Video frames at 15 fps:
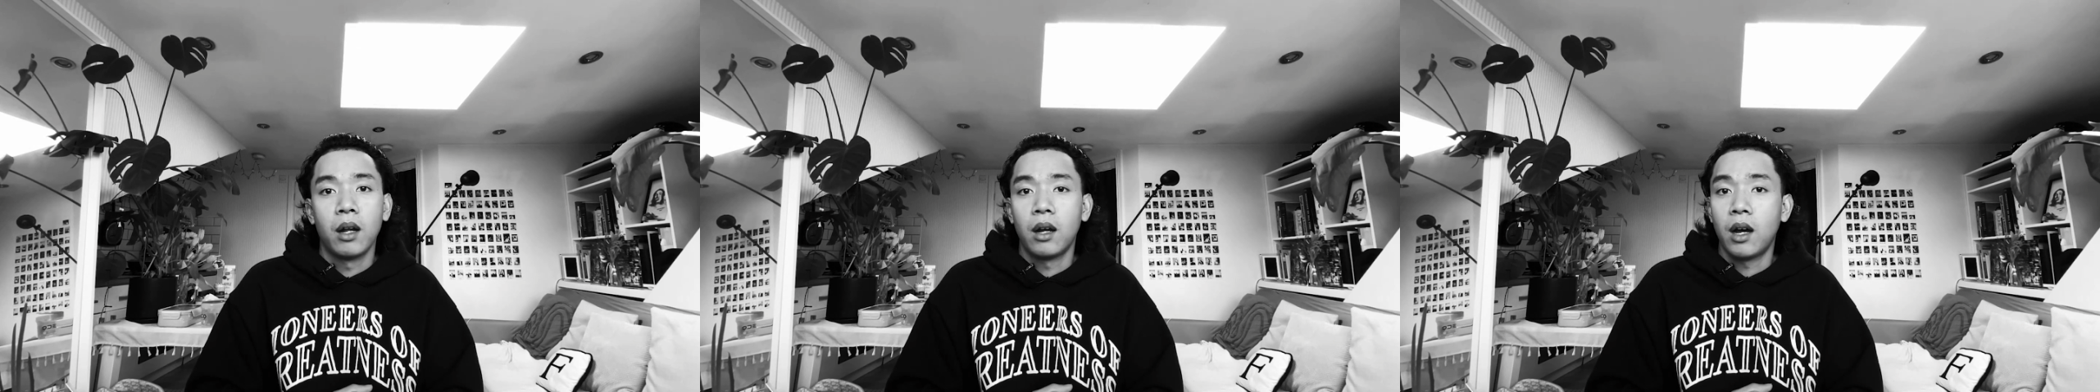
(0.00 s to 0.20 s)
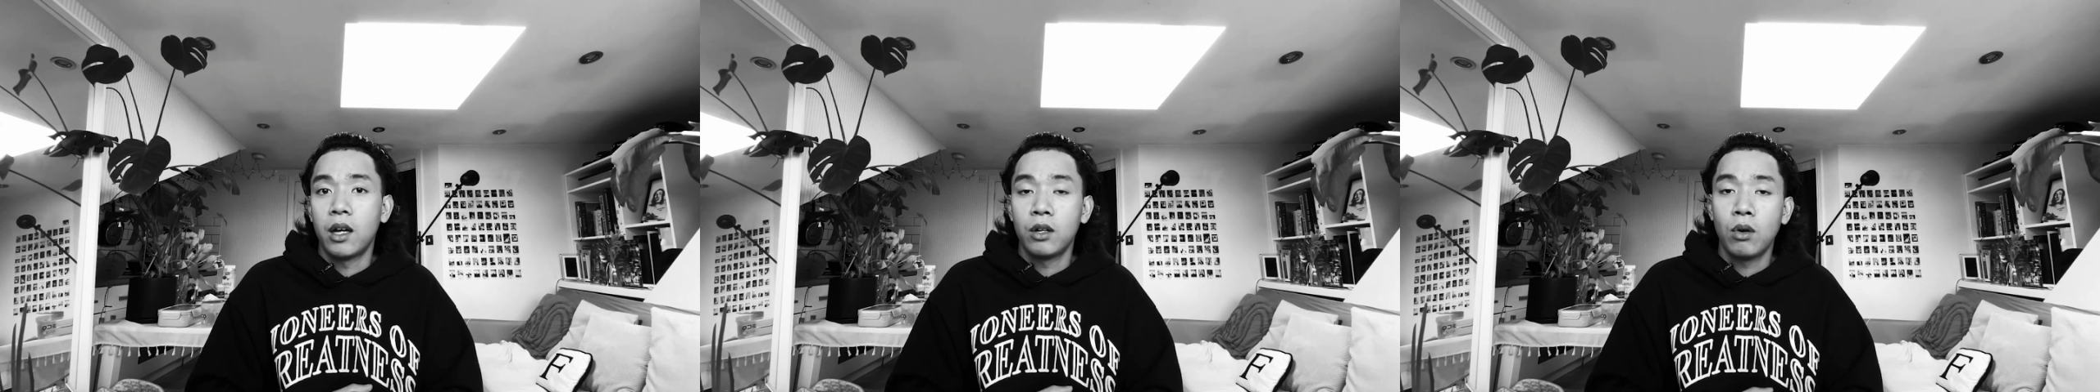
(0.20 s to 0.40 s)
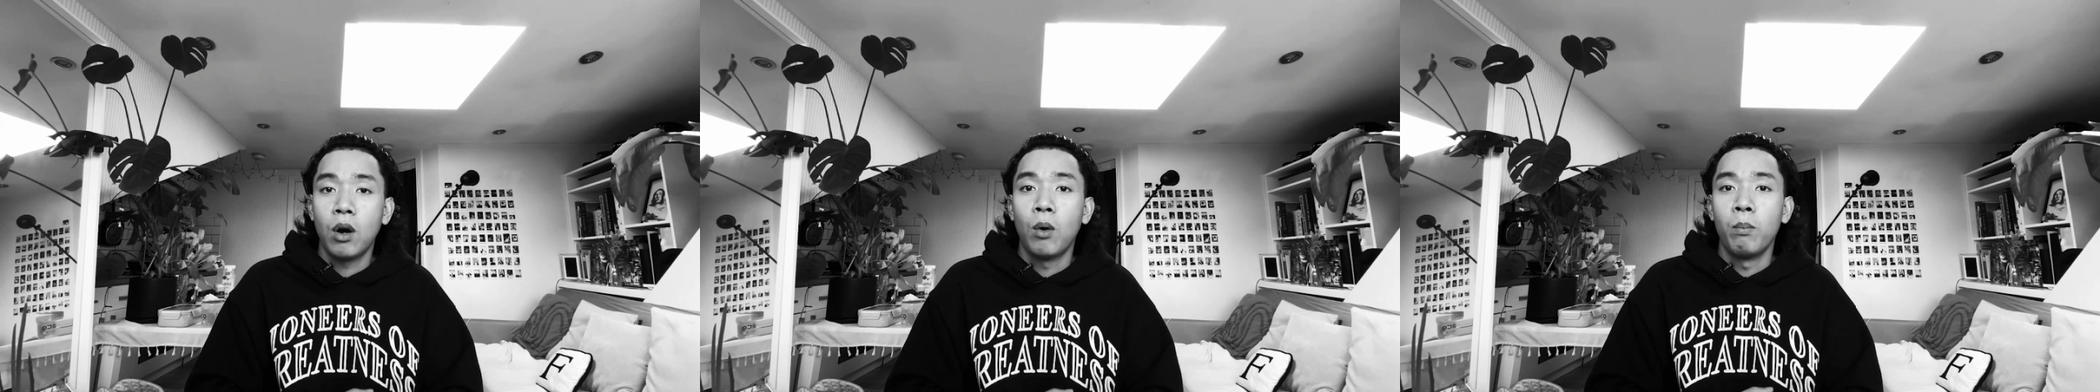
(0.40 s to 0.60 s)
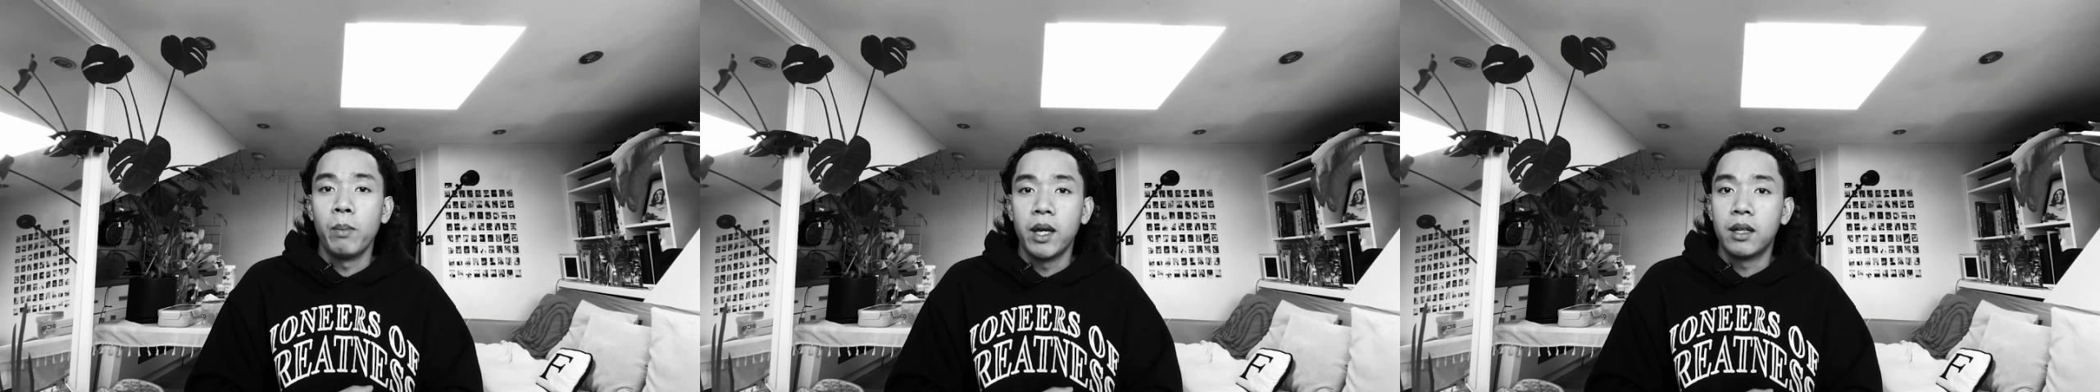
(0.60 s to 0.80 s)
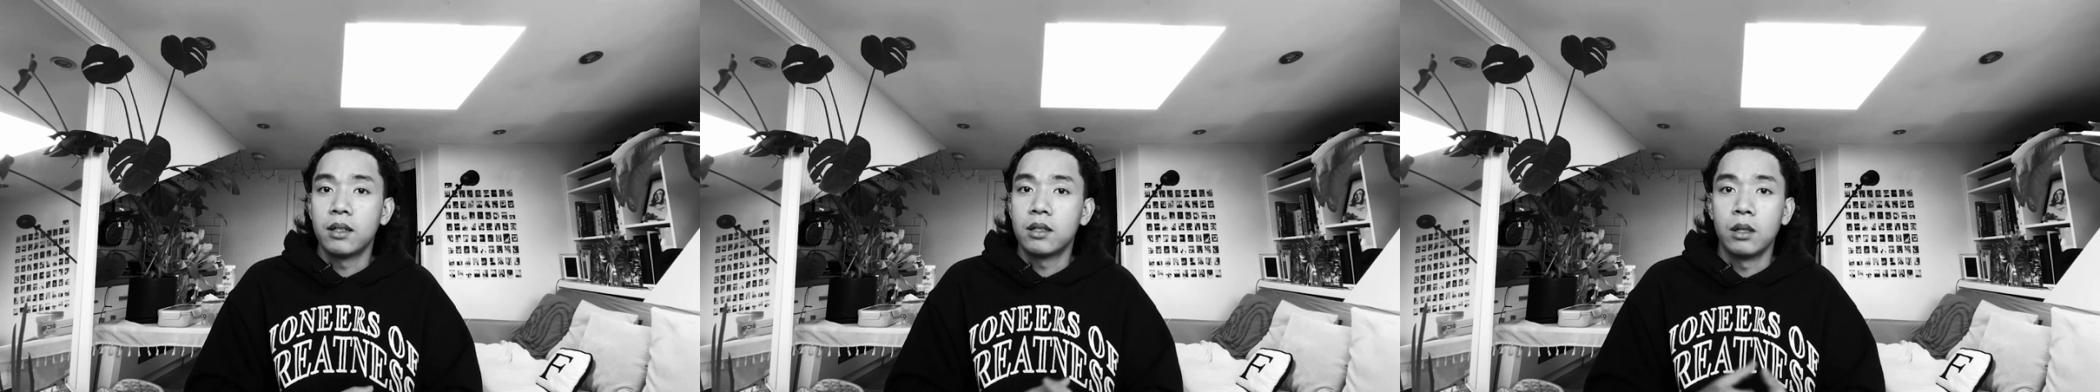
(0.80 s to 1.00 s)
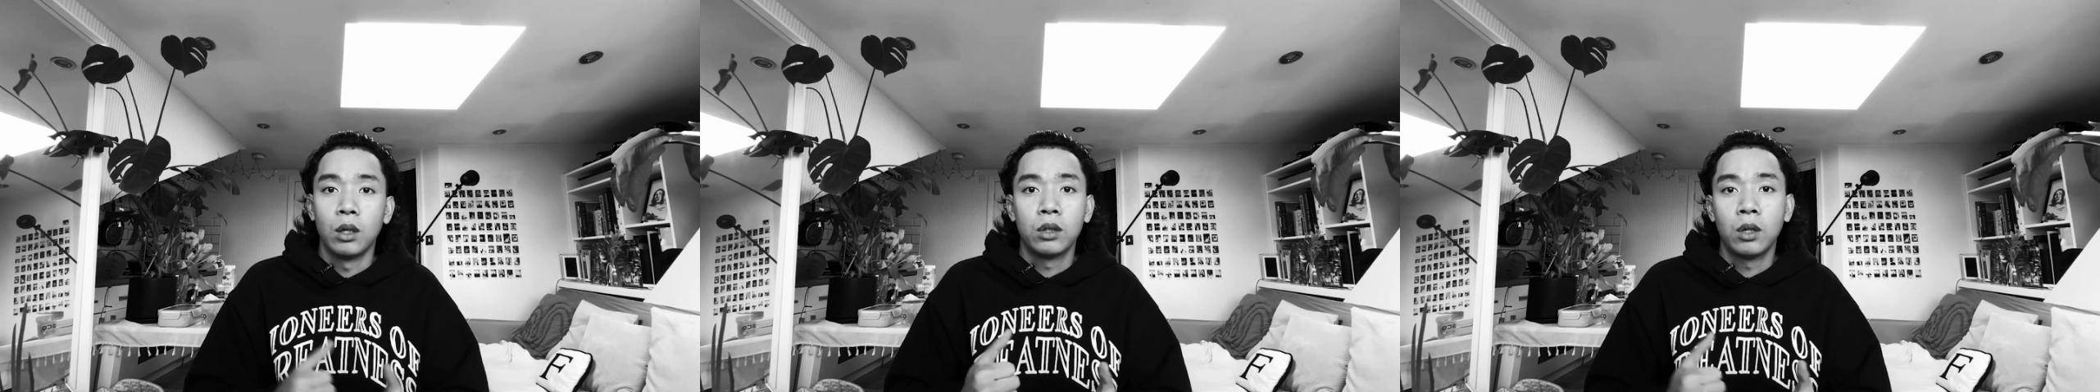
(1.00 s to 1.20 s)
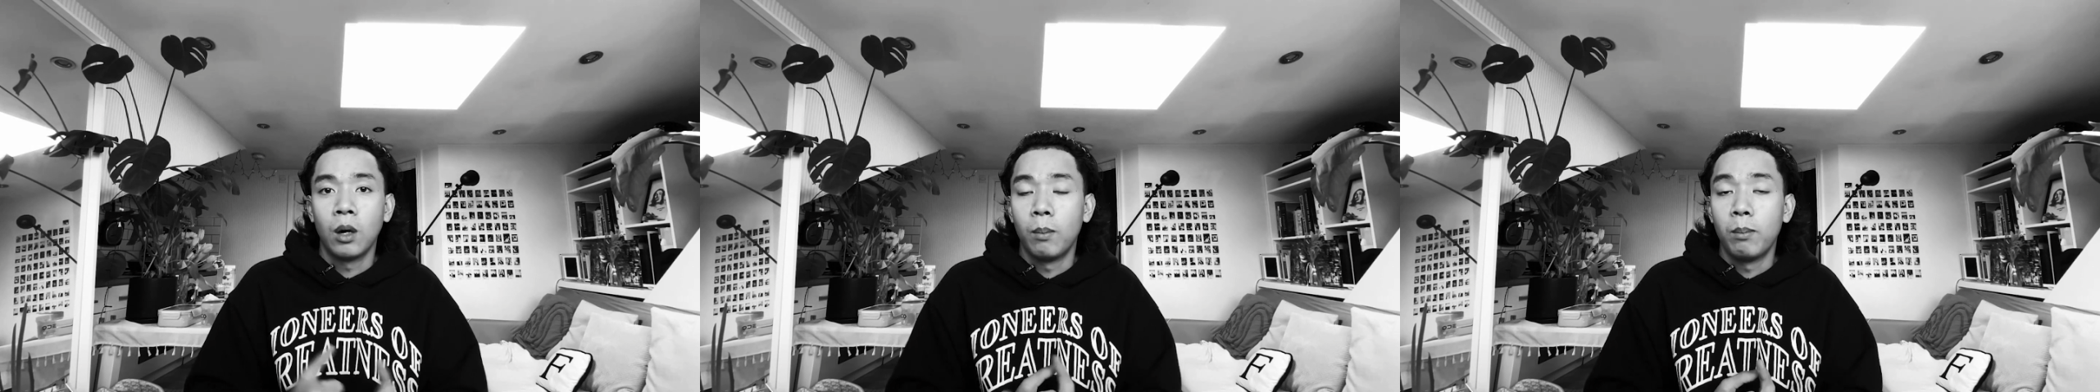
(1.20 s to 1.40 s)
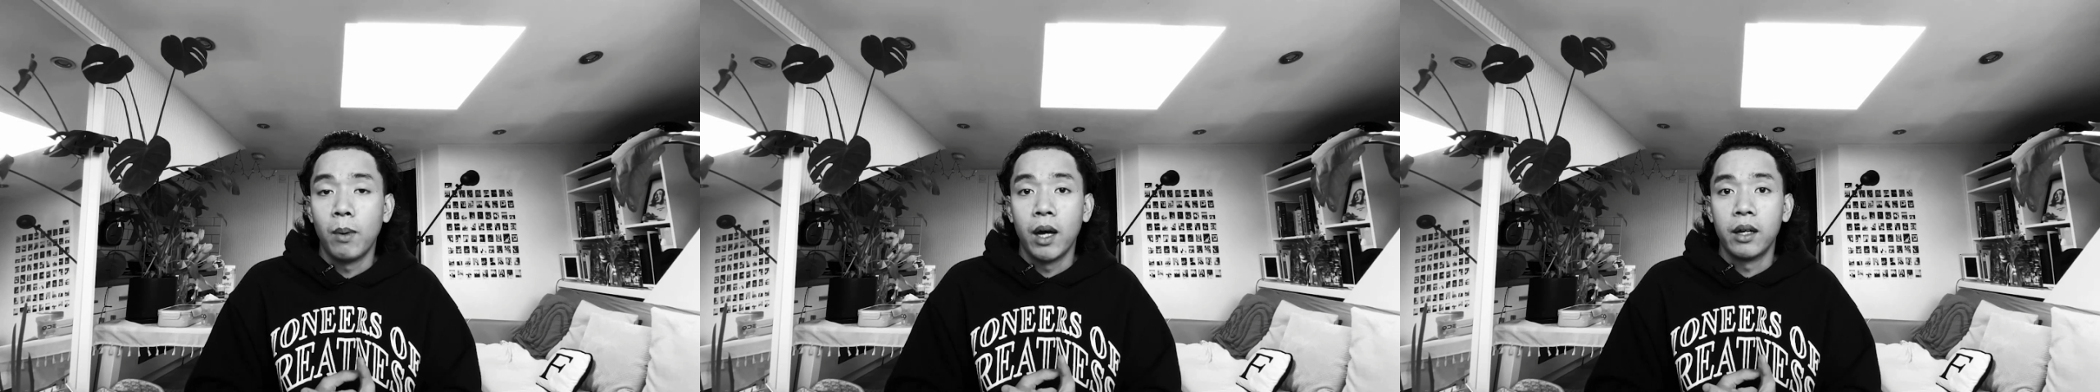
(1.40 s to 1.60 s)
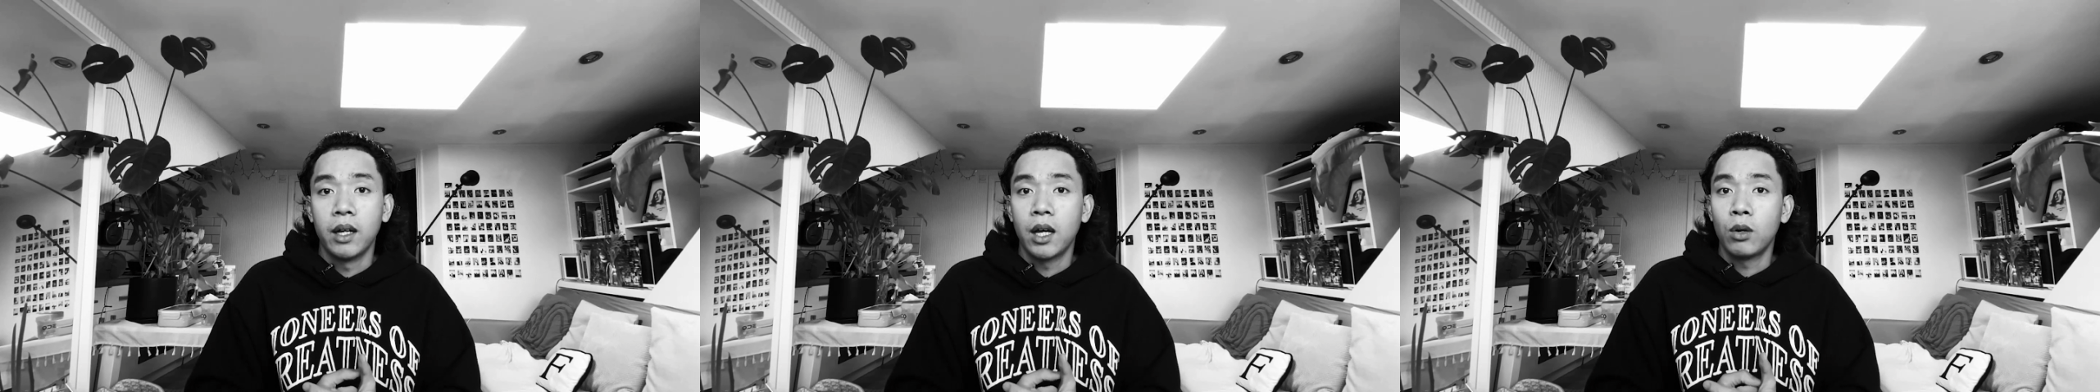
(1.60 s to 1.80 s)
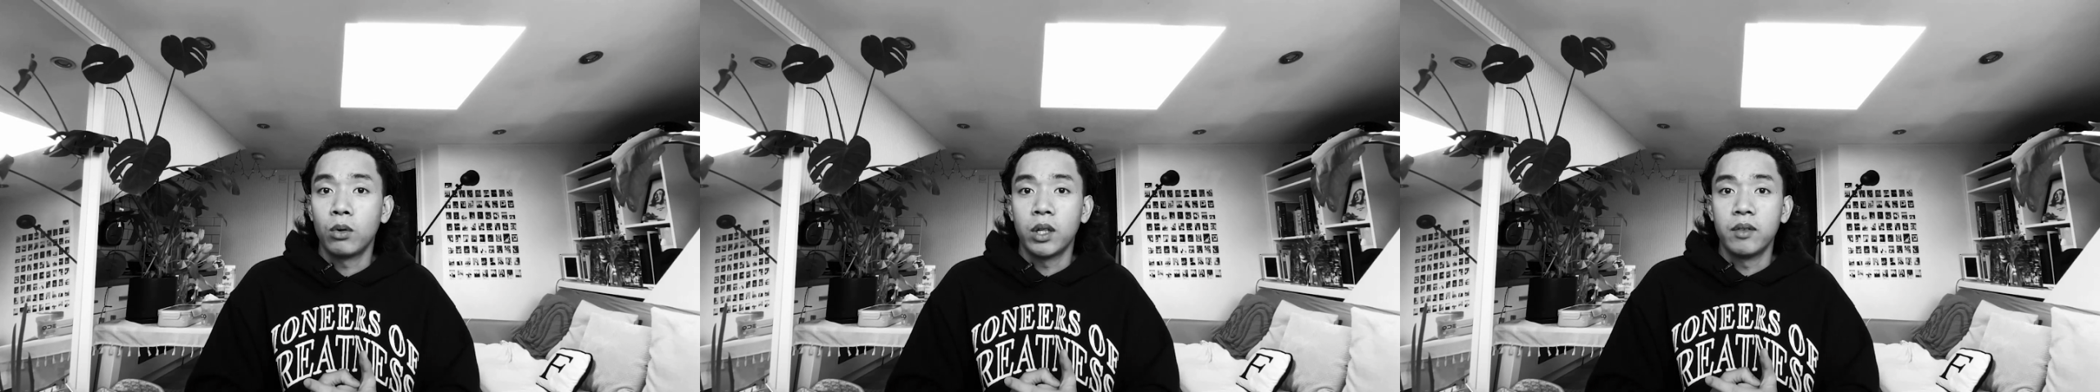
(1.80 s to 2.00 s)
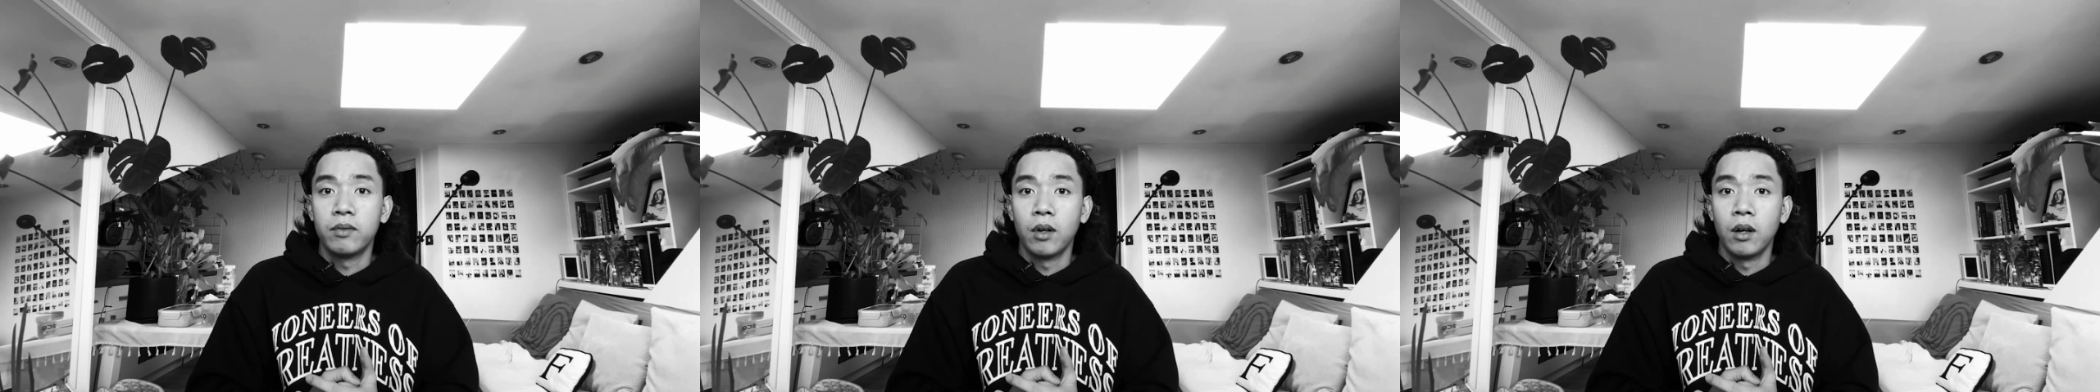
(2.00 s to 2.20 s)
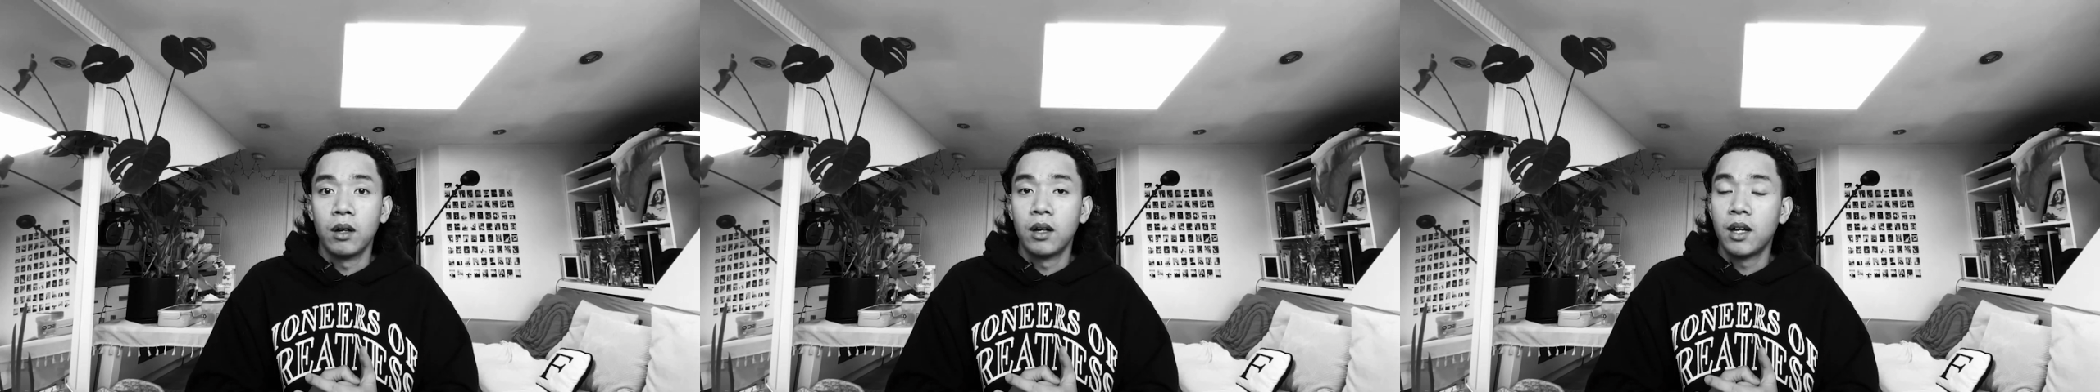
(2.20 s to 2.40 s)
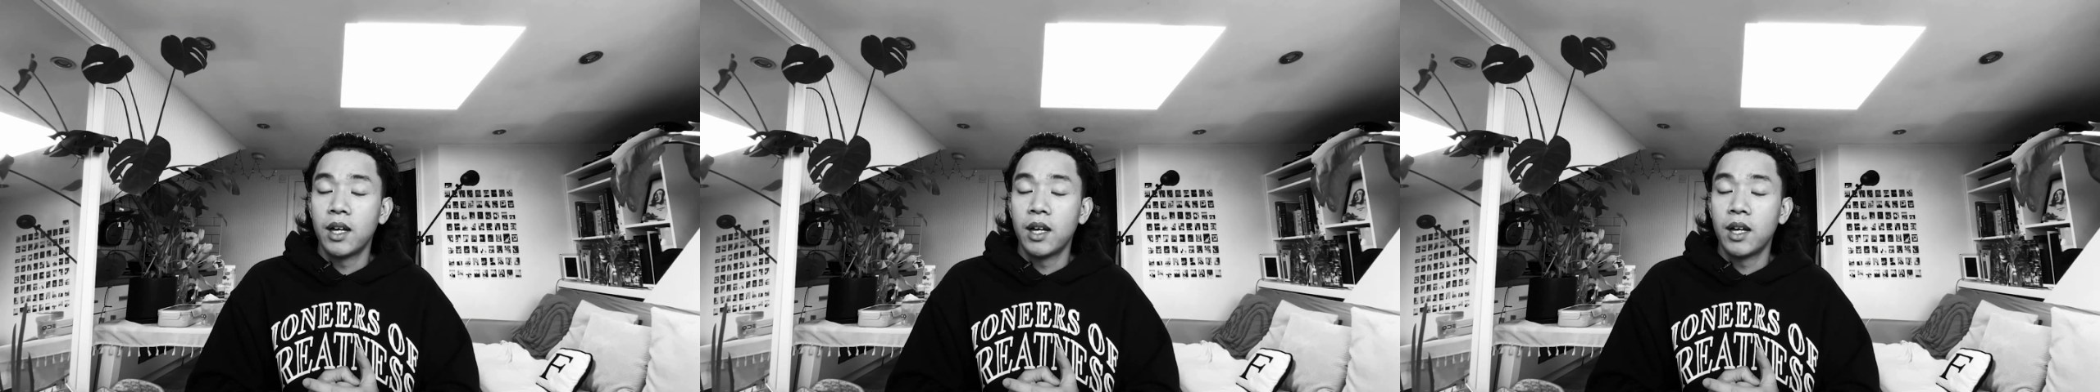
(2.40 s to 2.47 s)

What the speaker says: I know I'll make it to the top, man. I don't give a...